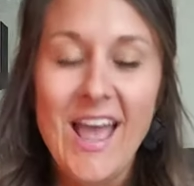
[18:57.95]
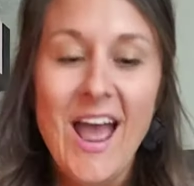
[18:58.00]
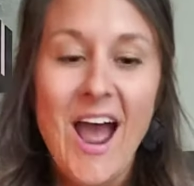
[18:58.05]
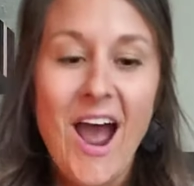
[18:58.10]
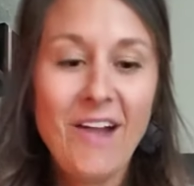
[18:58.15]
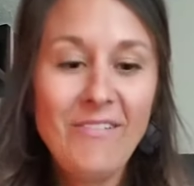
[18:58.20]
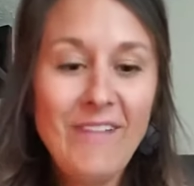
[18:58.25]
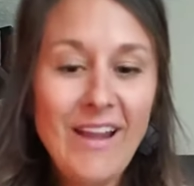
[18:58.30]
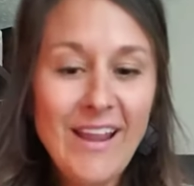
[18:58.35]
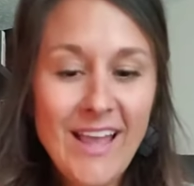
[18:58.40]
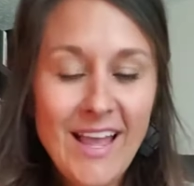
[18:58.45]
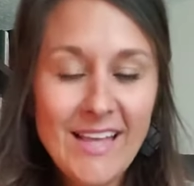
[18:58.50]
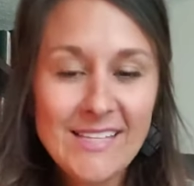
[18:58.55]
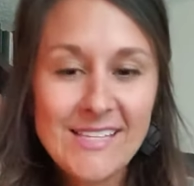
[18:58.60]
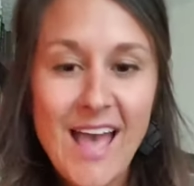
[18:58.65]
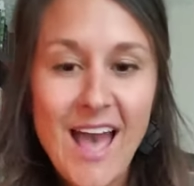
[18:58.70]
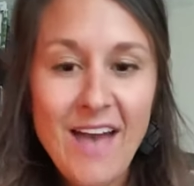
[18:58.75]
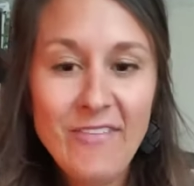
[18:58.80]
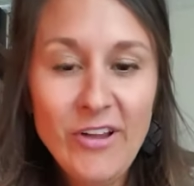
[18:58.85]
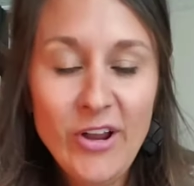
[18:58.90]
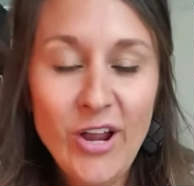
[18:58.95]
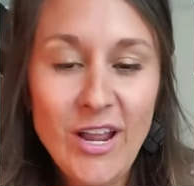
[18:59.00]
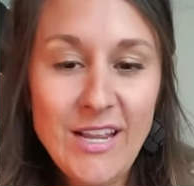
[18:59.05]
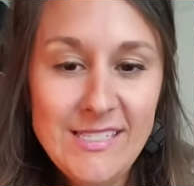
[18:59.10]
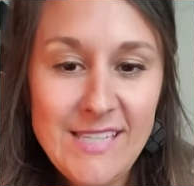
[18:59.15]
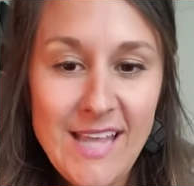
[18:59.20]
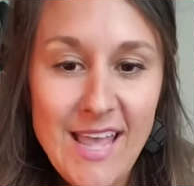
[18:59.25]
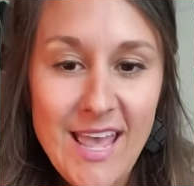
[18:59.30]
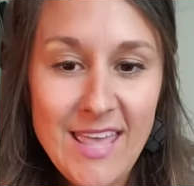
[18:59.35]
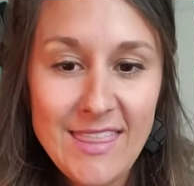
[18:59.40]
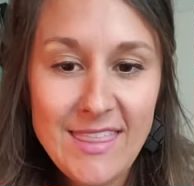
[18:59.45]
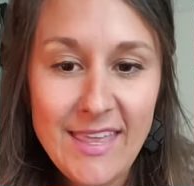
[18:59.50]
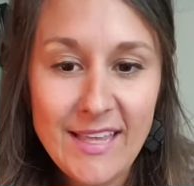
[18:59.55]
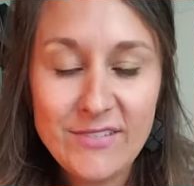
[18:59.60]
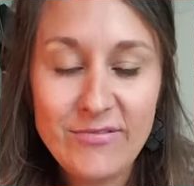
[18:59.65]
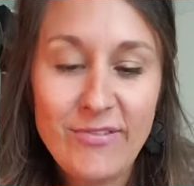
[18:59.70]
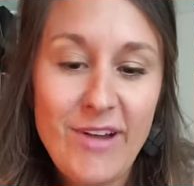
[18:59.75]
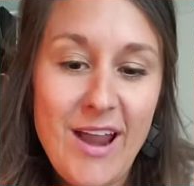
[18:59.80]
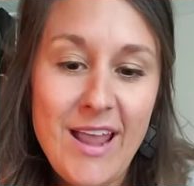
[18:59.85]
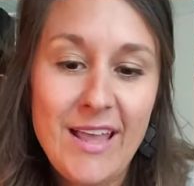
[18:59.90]
All right, guys, have a great day. Thanks
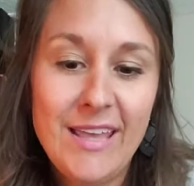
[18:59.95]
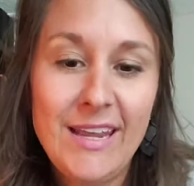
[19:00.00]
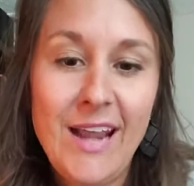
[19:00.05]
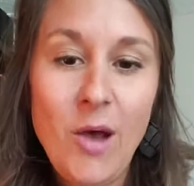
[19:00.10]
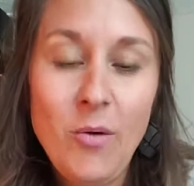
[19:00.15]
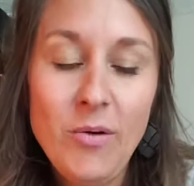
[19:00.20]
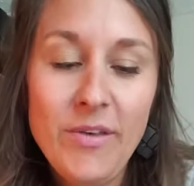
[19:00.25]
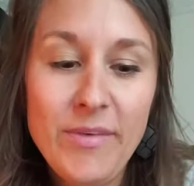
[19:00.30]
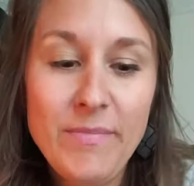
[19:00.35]
for hanging out with